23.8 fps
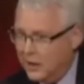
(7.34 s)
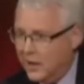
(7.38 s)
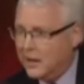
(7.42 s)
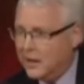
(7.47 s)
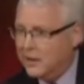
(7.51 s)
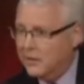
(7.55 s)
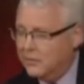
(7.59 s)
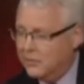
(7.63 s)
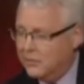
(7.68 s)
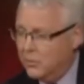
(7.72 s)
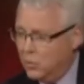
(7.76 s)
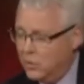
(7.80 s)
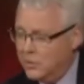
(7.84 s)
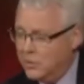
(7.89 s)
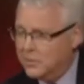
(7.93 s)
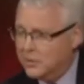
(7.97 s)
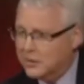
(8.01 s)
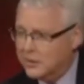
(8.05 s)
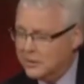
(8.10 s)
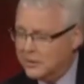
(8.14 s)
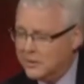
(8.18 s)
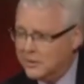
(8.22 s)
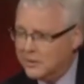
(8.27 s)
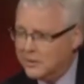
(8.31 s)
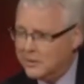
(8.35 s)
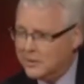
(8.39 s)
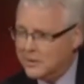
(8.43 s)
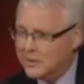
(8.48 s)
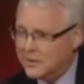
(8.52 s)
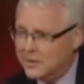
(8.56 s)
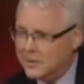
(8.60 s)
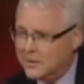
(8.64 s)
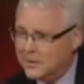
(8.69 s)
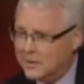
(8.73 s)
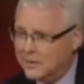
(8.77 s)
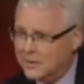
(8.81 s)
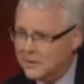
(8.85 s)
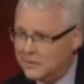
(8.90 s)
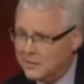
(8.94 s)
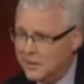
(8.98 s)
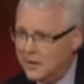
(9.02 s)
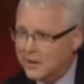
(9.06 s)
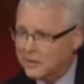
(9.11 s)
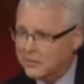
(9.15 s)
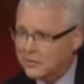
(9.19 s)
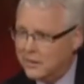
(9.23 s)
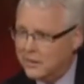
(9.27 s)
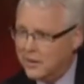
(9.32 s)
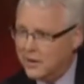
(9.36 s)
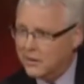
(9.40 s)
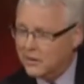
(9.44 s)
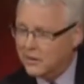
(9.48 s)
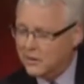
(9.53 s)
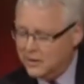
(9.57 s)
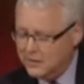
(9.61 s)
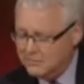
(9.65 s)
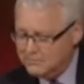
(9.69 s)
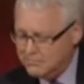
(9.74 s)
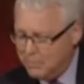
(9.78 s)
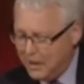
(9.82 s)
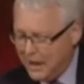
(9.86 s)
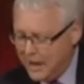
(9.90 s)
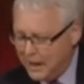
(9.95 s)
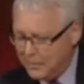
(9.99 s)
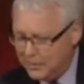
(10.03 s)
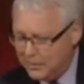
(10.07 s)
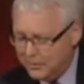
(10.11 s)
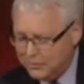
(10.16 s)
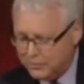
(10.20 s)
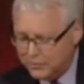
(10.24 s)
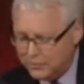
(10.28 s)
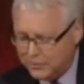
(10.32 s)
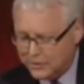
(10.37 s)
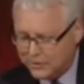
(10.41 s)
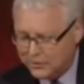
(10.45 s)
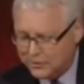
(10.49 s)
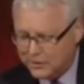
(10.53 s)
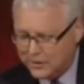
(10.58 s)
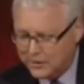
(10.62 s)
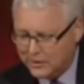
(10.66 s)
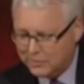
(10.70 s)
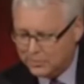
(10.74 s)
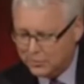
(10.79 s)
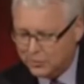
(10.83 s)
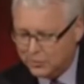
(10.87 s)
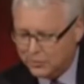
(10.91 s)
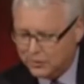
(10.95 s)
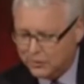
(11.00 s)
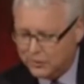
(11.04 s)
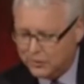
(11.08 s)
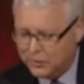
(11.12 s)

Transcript: lack of women in the text, though. Lynn Barber, for example,